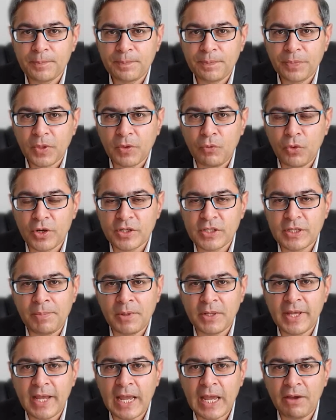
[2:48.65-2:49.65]
For example,
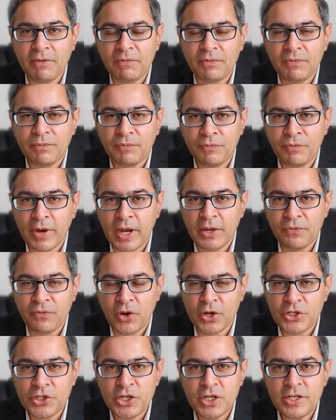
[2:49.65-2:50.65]
they have wife or
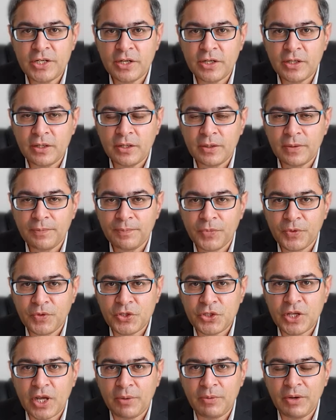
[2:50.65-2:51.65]
children which
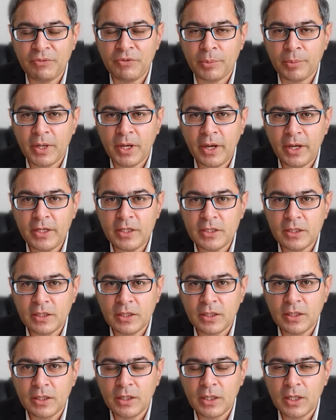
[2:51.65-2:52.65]
they are leaving behind,
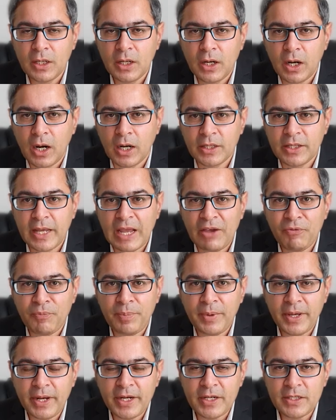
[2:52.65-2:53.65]
or they have
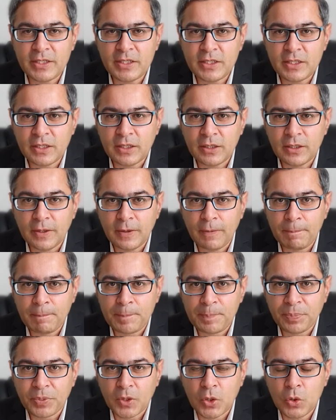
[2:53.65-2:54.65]
parents
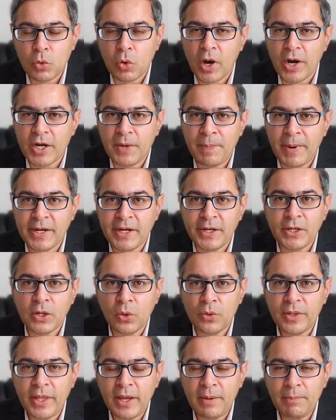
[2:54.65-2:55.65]
who are dependent
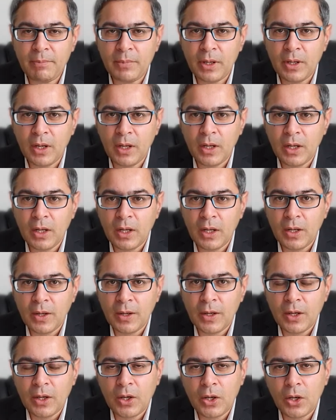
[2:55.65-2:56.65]
on them,
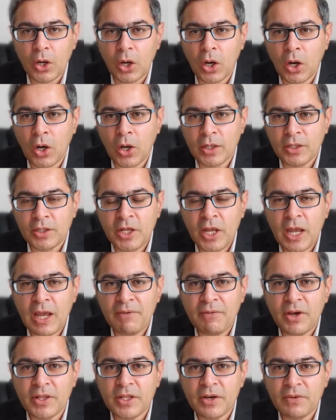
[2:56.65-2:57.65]
or they
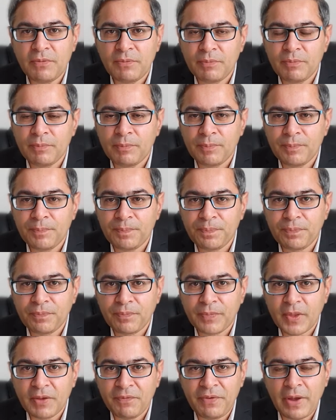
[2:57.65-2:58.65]
have other
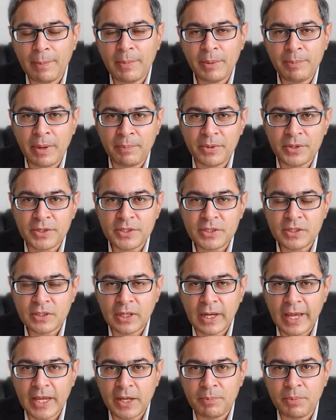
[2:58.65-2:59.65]
family members
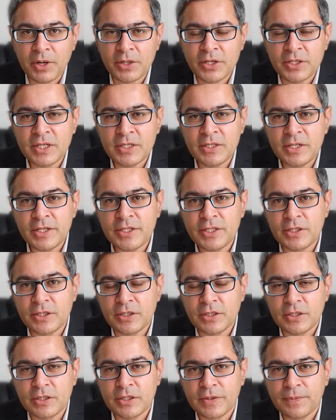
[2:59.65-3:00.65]
like brothers and
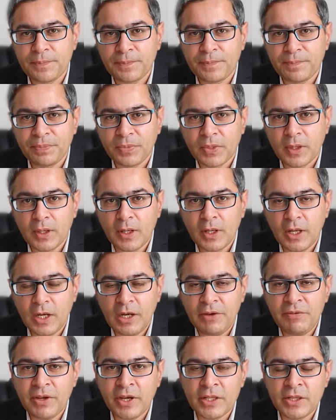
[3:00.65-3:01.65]
sisters
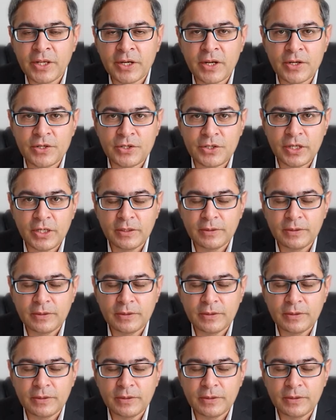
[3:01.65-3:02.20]
living in their country.